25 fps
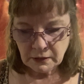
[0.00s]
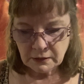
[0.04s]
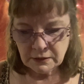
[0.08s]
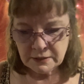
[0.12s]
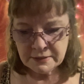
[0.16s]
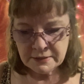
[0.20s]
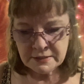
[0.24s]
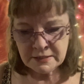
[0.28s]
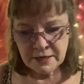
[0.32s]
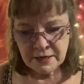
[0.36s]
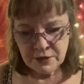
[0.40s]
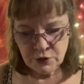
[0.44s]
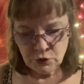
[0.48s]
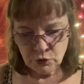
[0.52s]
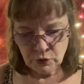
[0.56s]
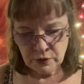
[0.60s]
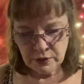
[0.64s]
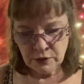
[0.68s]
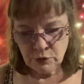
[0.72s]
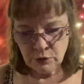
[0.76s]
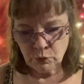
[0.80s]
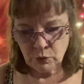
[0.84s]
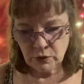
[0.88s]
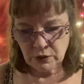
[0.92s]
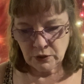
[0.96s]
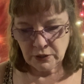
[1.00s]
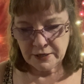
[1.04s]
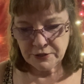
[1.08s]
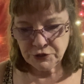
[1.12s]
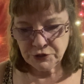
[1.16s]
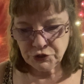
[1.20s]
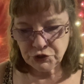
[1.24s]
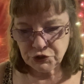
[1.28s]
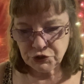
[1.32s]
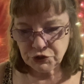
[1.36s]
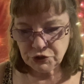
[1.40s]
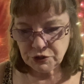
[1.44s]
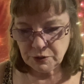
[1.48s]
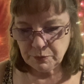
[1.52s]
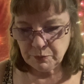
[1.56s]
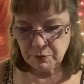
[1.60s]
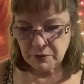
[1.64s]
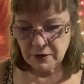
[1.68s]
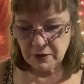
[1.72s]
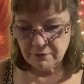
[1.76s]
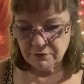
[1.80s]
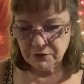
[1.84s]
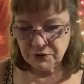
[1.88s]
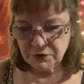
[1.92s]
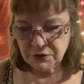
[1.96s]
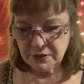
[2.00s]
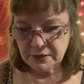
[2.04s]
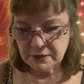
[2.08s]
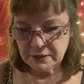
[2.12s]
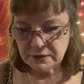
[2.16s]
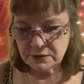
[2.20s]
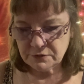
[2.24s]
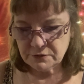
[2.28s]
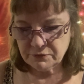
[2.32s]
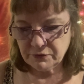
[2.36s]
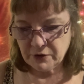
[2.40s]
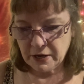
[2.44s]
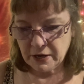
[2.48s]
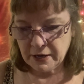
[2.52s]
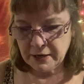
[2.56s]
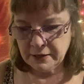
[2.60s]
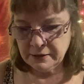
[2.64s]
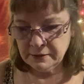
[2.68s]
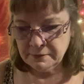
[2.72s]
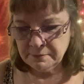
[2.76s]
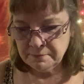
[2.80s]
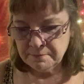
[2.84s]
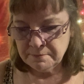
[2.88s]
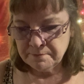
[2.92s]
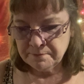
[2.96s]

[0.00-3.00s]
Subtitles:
say you're in a relationship and everything's fine,